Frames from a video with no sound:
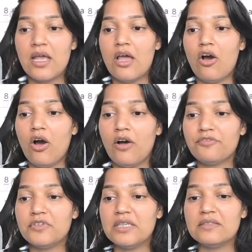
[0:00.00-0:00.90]

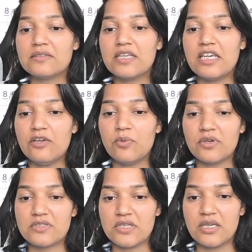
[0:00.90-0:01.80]
of these
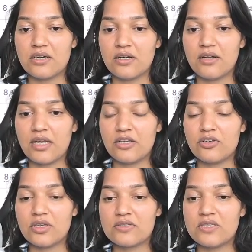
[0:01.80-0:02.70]
keywords here, and you
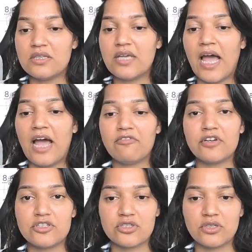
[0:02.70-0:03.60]
can see the
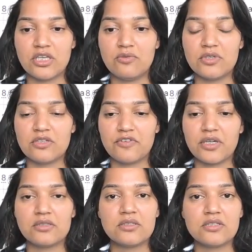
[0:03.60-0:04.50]
average keyword
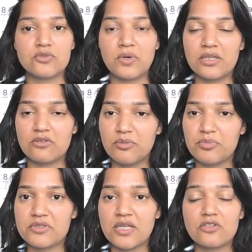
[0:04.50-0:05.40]
difficulty is
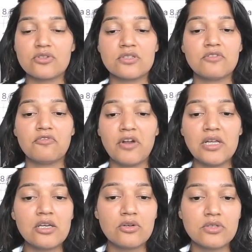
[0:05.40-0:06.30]
23%, so it's a very good